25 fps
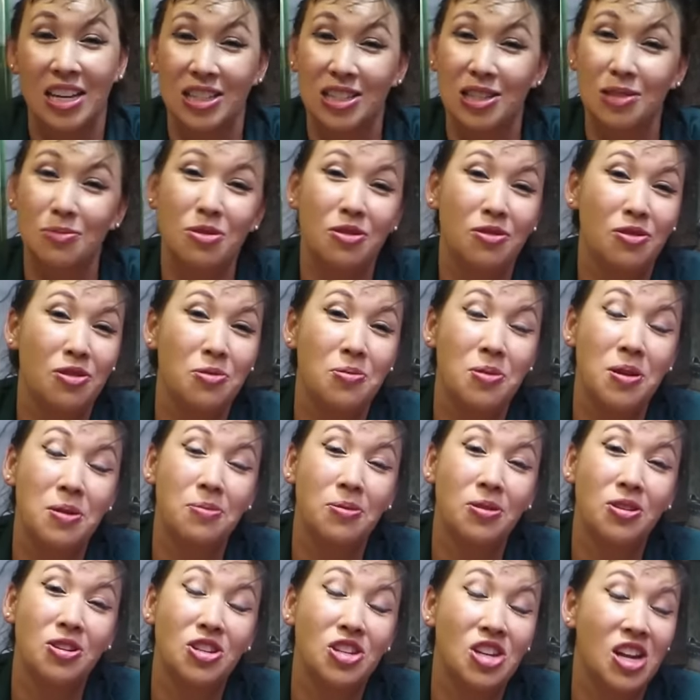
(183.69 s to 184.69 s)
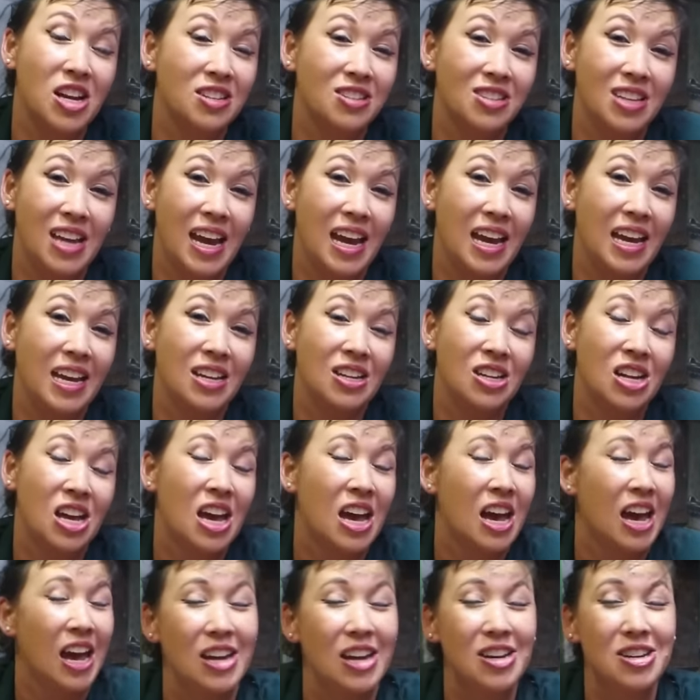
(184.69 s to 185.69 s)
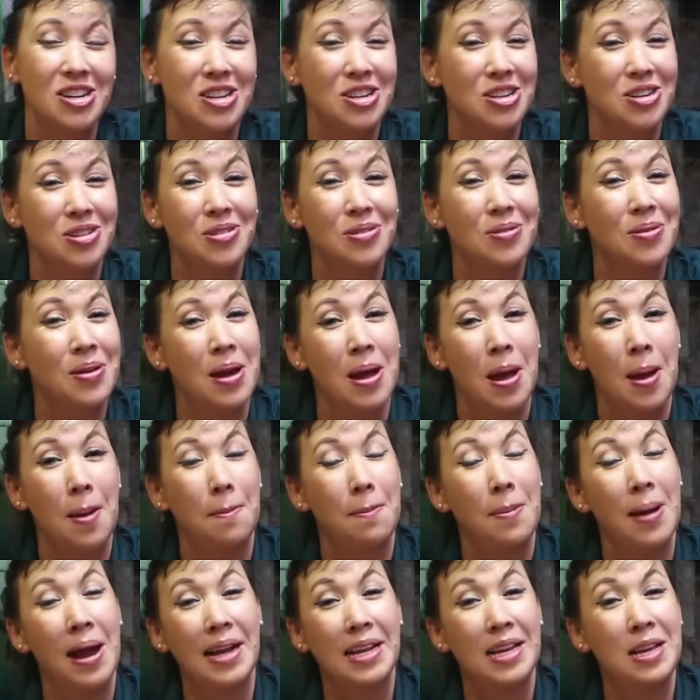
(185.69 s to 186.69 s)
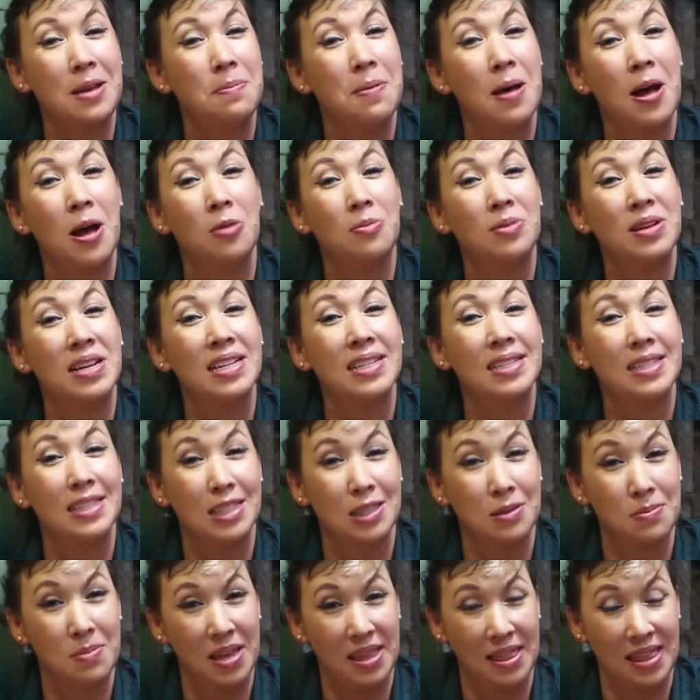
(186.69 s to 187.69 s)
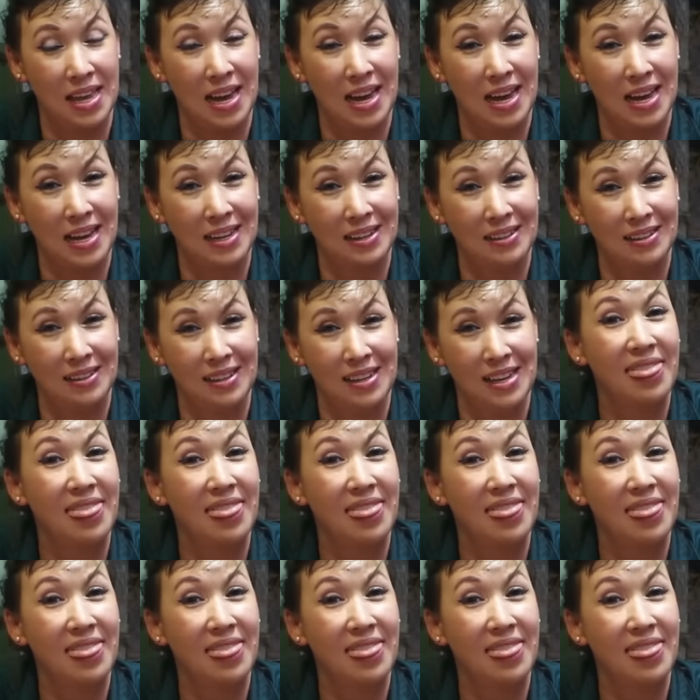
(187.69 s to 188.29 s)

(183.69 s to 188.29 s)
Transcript: Some of you people just gained a new Brachypelma eye.